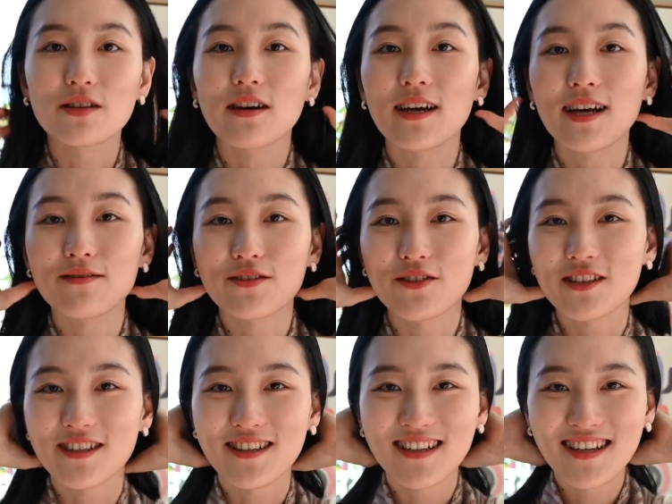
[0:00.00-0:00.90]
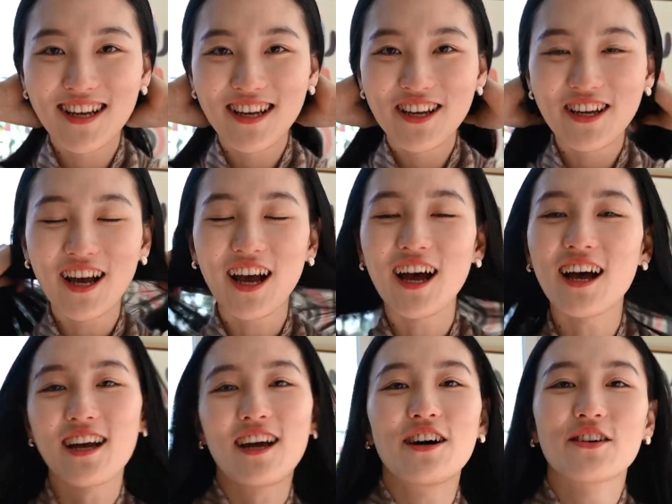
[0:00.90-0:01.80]
so I have to learn
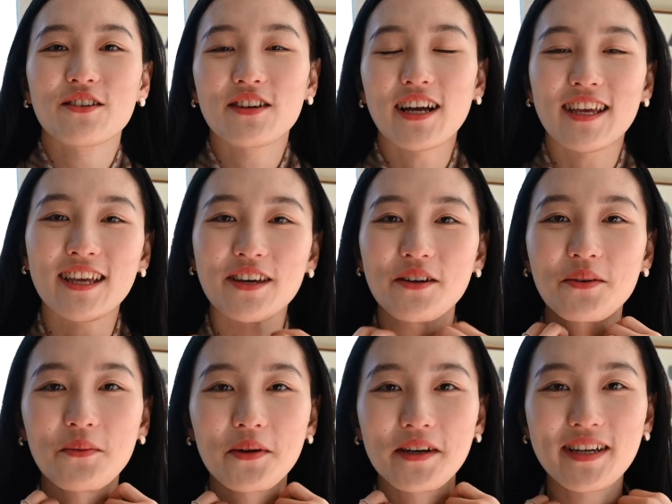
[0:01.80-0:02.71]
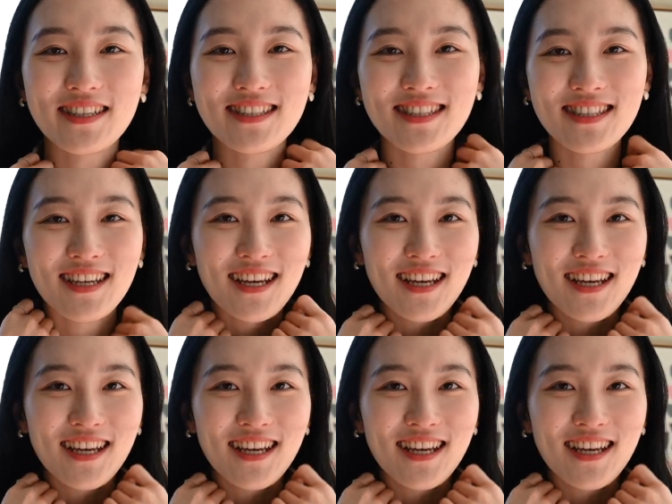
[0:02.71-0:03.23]
how I can wear it.